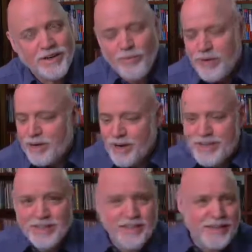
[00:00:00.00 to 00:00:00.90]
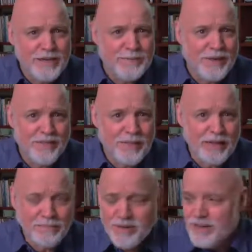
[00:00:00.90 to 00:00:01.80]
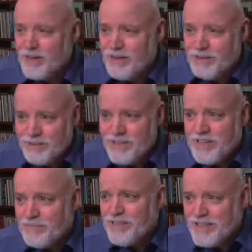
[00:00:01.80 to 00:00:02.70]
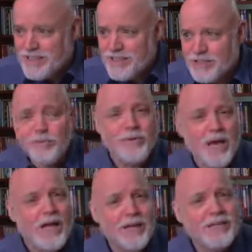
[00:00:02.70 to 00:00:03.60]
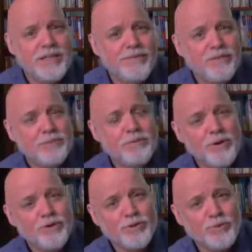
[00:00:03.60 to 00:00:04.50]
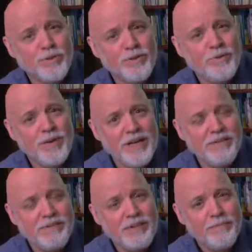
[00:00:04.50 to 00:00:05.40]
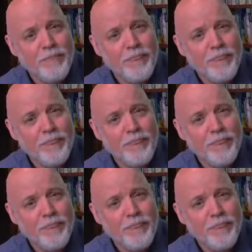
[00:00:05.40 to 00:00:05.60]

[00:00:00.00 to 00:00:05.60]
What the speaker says: Now, we don't like to think about that, but forgive me, this is the reality of the spiritual world that we live in.